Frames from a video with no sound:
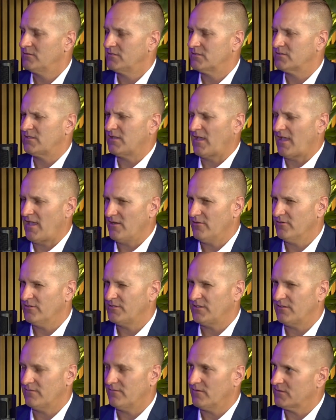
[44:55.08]
Just the
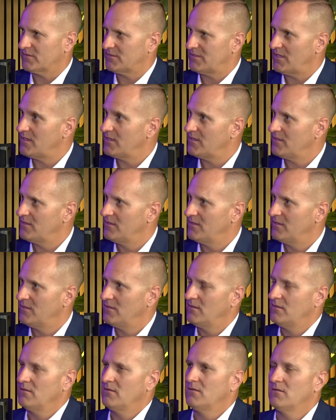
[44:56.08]
energy of our city
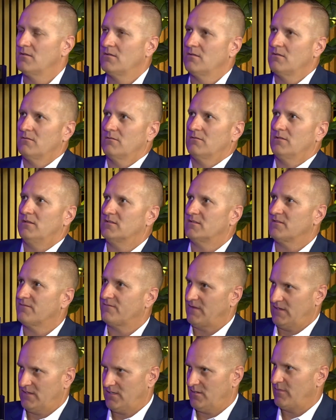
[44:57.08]
is
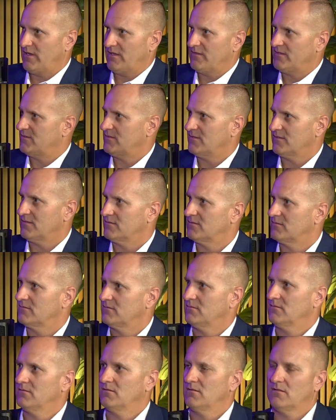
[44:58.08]
affected by these things.
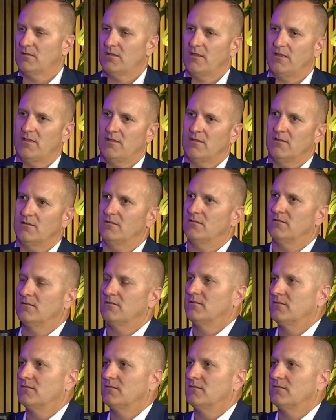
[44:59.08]
And